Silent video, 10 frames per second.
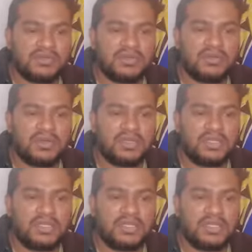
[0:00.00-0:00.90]
or
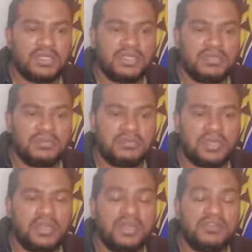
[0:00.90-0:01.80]

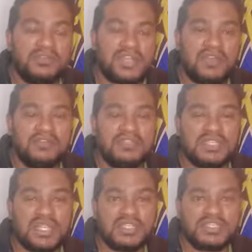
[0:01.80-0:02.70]
a lot of
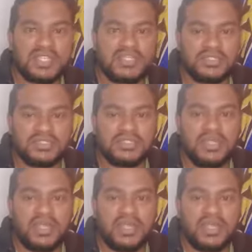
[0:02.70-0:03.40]
drivers in general,